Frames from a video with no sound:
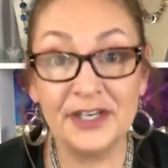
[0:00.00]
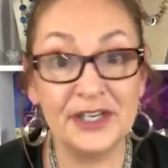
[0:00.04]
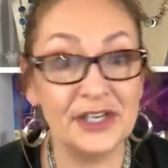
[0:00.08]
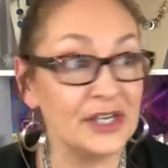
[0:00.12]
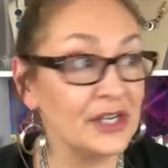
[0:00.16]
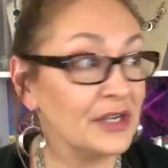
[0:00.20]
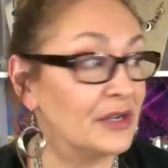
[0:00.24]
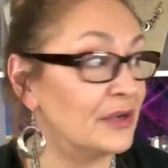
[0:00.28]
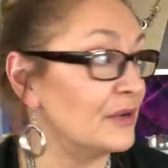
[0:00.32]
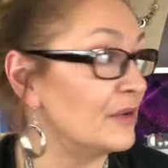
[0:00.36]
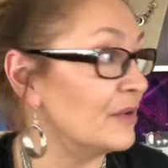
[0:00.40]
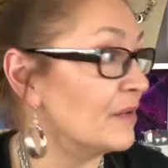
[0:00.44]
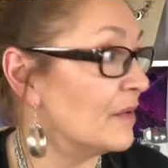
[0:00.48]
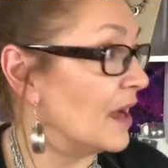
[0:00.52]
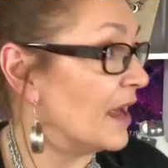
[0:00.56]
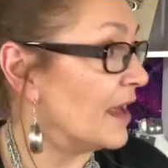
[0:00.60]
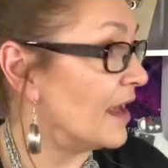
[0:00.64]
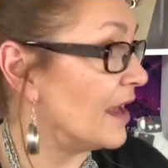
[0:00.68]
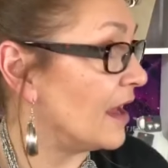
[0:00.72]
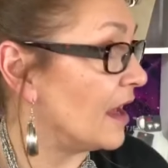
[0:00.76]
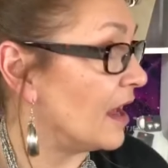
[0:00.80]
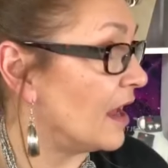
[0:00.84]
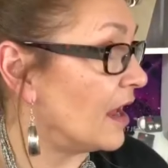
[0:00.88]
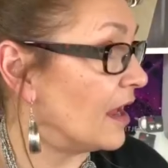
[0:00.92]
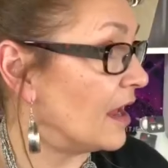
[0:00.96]
to do
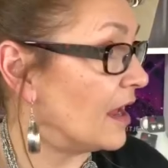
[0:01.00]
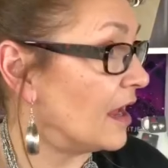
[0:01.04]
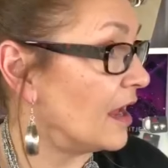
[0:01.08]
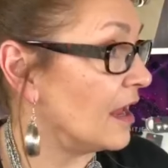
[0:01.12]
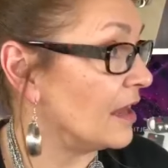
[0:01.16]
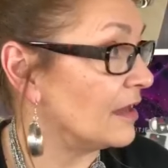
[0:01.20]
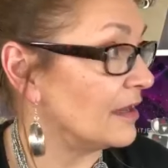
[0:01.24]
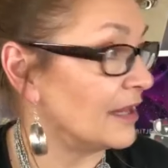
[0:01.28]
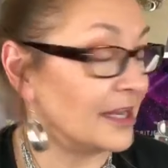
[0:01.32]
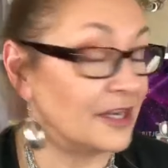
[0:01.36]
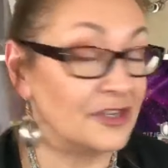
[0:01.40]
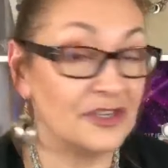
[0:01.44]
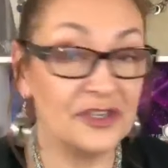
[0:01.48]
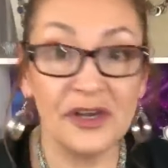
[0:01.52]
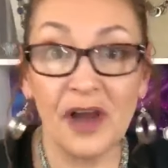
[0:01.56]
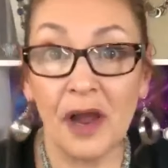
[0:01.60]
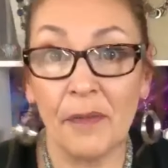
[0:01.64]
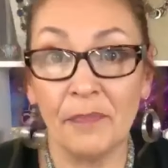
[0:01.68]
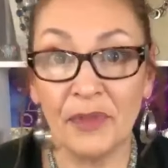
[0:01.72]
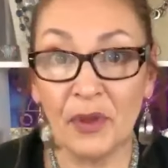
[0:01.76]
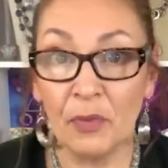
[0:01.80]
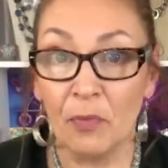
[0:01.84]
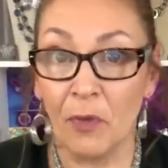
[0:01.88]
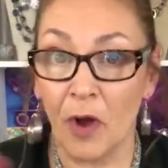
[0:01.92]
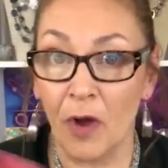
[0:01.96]
a like shop
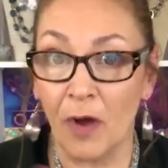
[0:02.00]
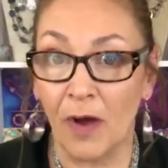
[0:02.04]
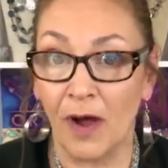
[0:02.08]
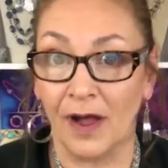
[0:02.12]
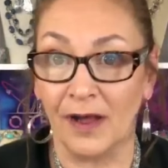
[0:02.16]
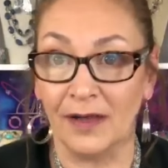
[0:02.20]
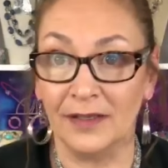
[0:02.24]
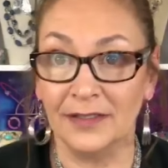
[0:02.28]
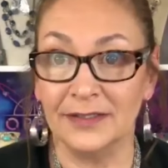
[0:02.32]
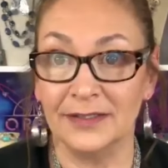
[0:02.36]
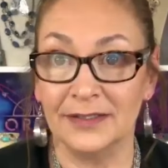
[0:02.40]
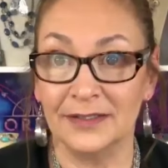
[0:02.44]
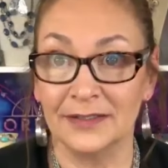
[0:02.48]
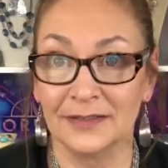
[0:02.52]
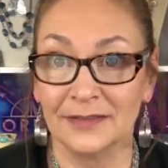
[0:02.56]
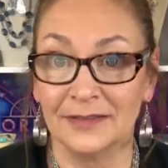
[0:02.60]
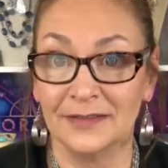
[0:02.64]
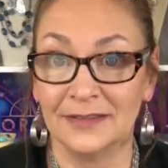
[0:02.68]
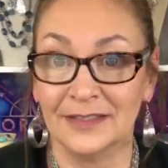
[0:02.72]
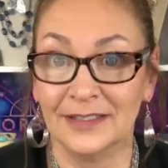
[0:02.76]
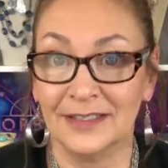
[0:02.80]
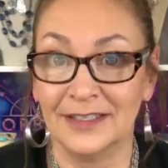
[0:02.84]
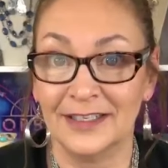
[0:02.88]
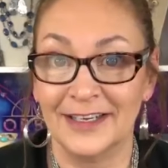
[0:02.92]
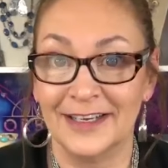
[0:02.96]
the balls,
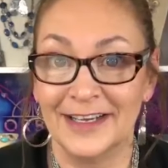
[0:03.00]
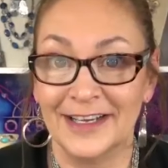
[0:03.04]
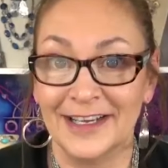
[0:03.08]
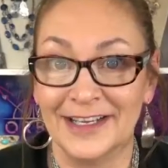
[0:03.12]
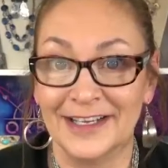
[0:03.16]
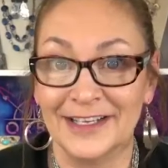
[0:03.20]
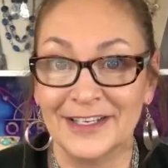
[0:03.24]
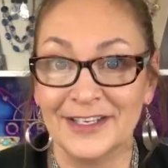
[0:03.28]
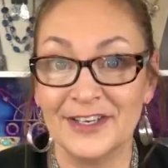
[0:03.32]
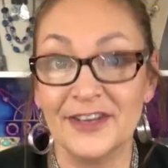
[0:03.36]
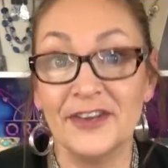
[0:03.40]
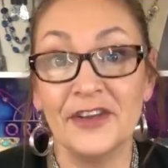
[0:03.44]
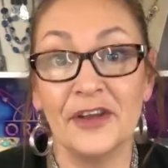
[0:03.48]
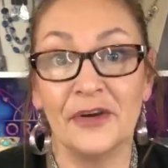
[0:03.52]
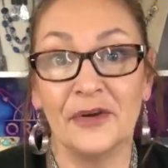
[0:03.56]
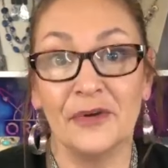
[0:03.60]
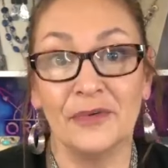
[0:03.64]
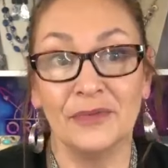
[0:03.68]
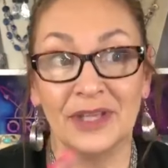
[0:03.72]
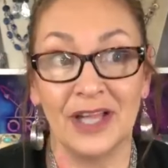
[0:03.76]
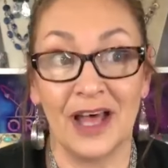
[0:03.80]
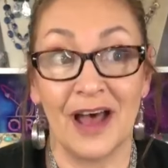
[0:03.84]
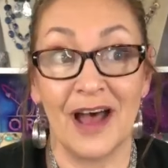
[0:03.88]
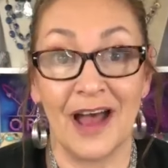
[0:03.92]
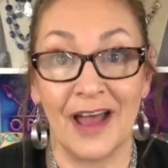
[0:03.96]
too
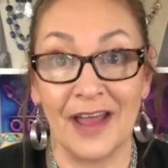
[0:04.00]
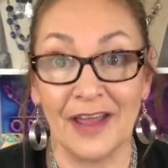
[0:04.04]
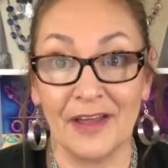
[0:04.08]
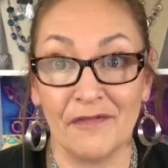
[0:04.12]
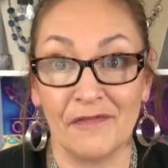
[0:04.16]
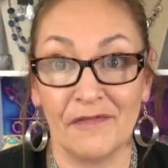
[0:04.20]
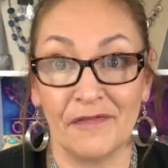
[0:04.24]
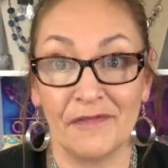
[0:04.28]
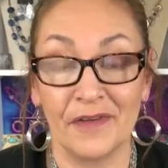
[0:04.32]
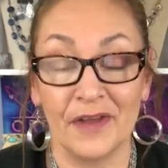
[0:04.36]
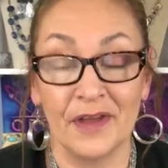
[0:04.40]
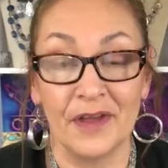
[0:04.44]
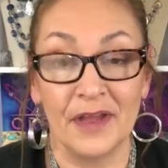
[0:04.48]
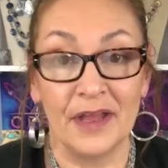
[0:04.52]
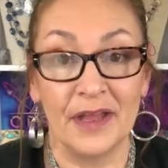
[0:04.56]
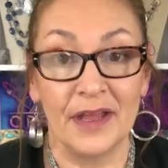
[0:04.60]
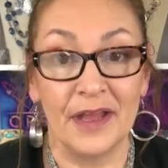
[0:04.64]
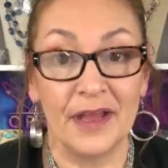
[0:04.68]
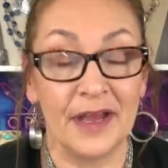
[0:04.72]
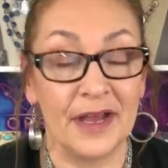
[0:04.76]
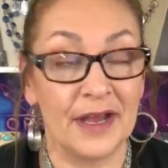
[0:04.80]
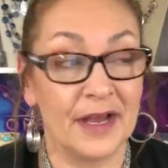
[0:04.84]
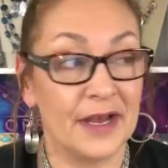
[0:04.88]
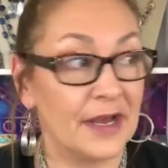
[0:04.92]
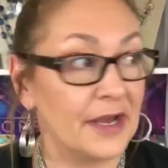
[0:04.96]
live.
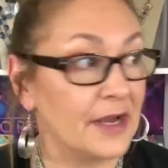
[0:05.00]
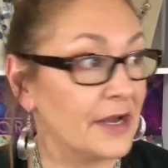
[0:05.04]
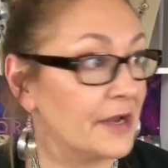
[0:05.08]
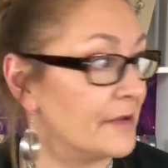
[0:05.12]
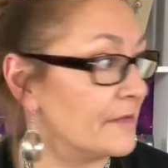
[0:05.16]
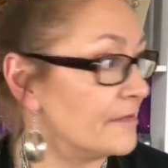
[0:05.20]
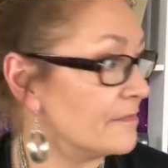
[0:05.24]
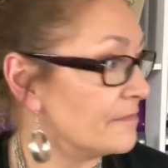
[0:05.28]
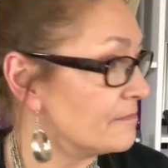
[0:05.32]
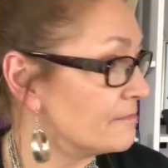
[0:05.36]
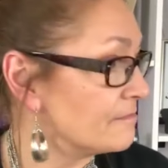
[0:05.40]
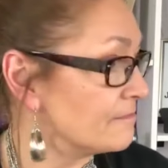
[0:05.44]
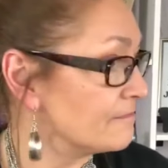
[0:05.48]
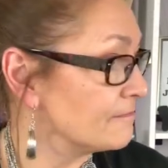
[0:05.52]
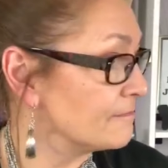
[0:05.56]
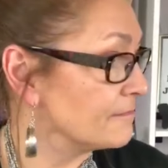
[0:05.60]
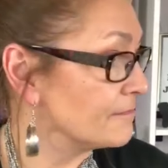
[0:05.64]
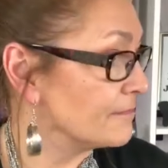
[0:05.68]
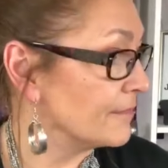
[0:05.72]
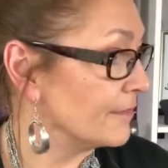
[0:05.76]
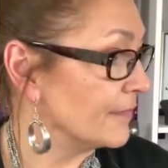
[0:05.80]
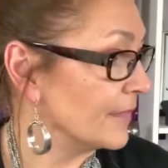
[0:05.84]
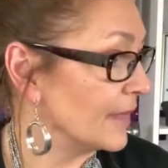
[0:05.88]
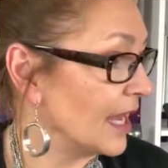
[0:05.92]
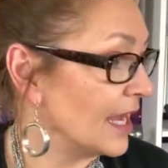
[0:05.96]
Um,
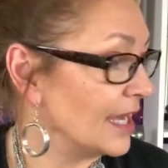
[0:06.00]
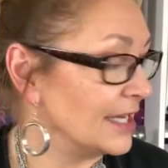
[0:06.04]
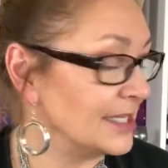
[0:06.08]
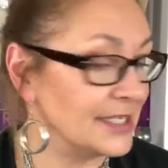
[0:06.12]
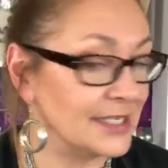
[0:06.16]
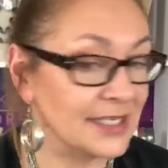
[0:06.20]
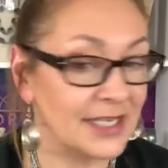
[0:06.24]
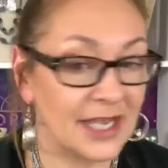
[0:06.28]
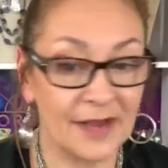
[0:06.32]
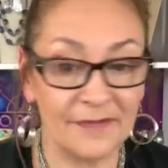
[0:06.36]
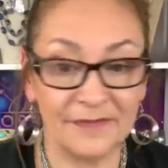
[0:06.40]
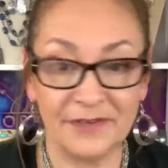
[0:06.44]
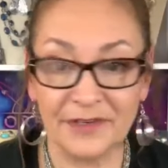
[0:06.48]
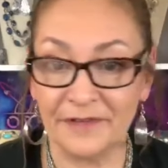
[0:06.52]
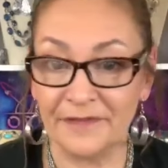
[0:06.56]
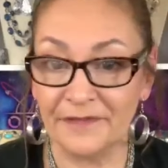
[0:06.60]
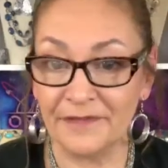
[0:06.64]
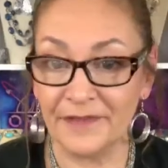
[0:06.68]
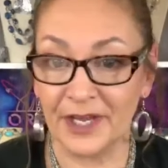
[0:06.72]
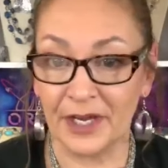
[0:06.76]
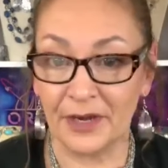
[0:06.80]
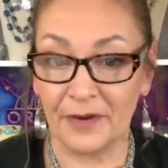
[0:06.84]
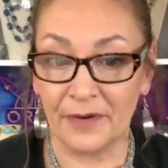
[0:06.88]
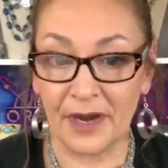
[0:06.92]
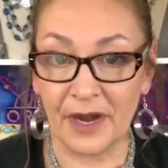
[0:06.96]
I just have to
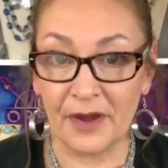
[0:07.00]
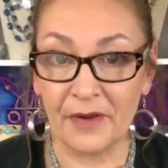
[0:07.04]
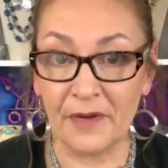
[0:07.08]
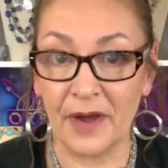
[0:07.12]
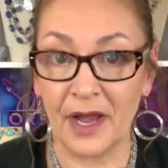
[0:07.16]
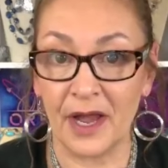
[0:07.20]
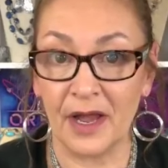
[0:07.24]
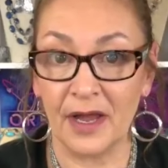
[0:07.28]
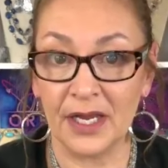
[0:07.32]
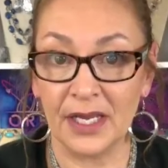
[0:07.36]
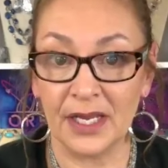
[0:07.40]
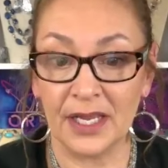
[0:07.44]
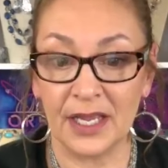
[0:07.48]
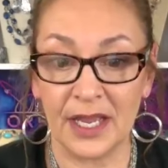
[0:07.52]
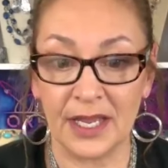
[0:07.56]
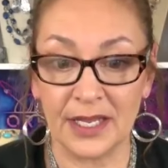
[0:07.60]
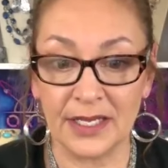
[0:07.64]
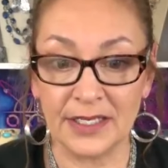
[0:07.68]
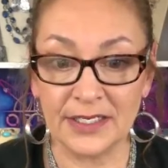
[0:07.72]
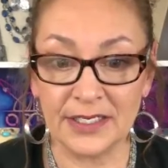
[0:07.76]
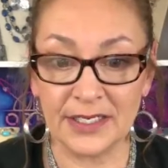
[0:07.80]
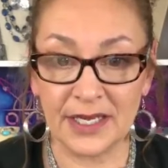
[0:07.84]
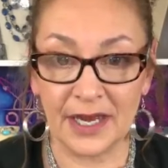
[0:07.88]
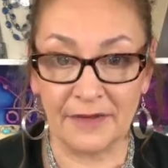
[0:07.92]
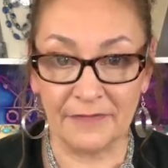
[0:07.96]
figure out how to
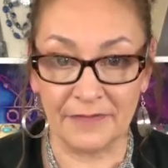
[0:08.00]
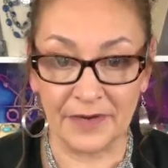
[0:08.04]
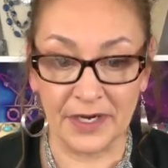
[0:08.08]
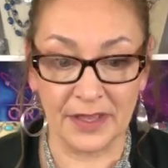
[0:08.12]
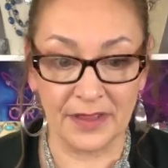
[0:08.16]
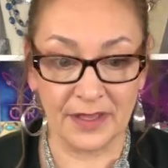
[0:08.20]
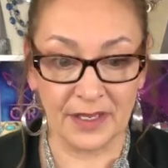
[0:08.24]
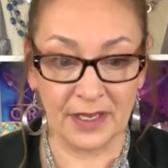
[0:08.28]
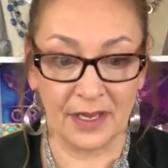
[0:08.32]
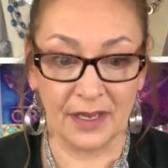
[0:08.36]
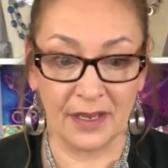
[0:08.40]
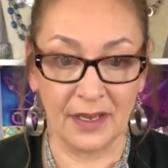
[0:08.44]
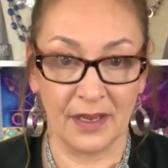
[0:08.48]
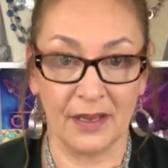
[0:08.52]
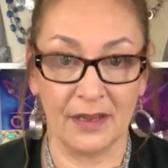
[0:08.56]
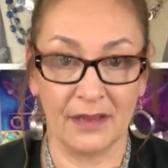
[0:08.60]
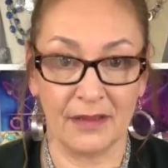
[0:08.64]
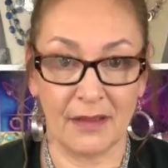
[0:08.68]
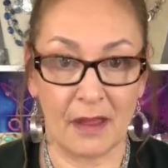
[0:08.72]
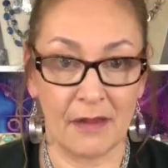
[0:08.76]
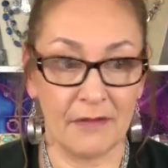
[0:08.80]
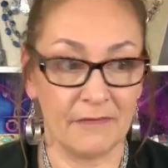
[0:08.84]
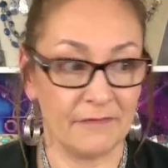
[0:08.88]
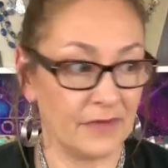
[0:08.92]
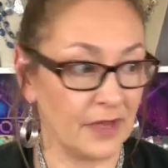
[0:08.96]
get everything
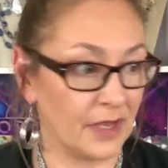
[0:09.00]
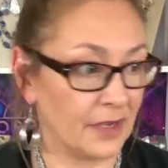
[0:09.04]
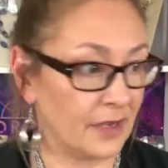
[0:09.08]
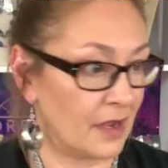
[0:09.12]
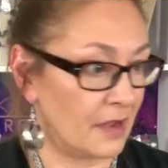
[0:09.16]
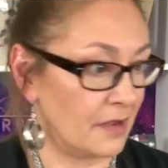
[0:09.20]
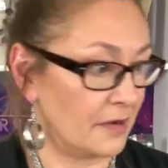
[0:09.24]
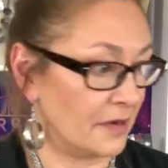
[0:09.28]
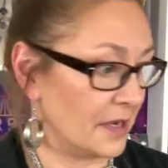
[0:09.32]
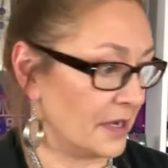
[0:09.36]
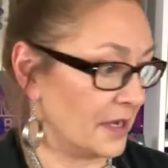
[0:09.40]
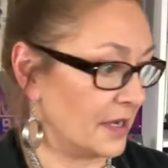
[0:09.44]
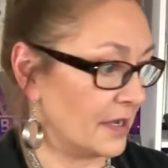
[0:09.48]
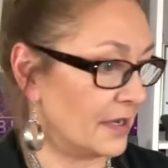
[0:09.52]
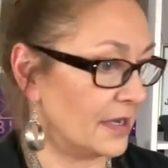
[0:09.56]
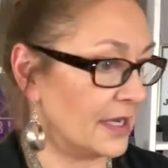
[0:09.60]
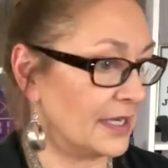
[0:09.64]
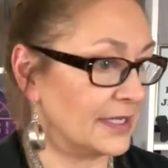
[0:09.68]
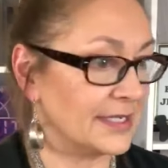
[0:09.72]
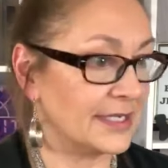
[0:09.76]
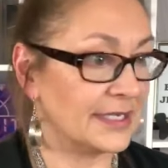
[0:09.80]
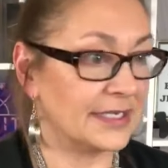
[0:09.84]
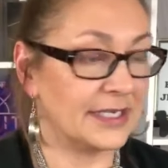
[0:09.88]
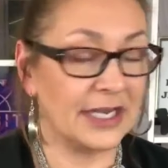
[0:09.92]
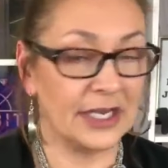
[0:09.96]
kind of like on a, a
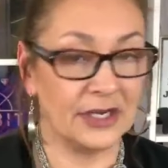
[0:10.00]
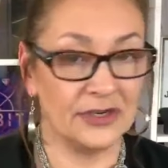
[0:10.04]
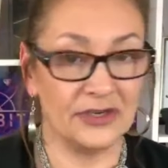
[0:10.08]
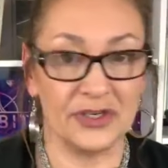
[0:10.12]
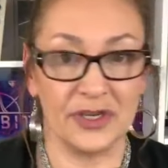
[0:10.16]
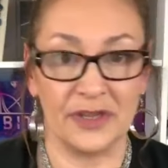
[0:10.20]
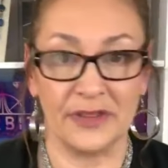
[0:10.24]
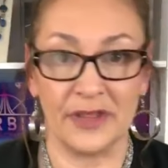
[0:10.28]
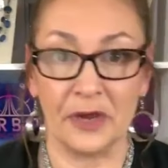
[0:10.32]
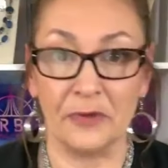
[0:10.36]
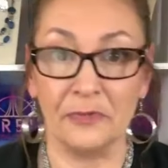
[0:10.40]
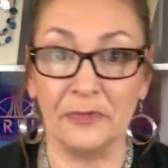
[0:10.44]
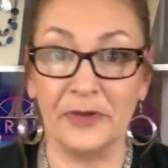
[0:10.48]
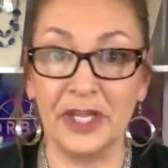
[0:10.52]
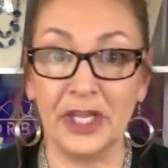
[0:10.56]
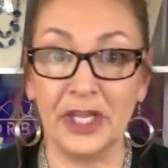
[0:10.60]
station that we